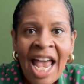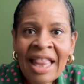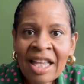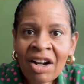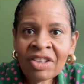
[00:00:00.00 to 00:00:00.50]

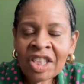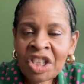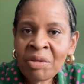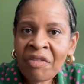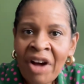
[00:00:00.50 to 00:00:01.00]
And then I'll
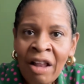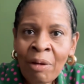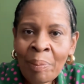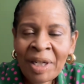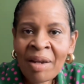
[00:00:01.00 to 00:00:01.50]
send you a
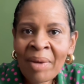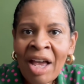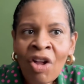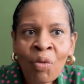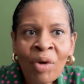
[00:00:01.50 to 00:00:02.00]
follow-up
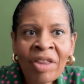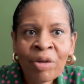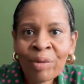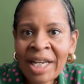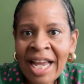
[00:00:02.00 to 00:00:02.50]
email with
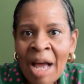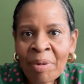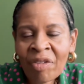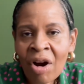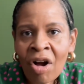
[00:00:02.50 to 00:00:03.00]
a recap
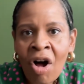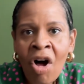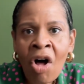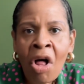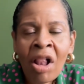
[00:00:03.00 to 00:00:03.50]
of our
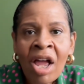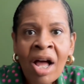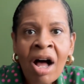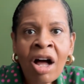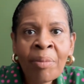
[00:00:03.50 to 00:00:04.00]
call,
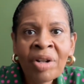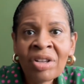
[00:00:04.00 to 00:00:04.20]
a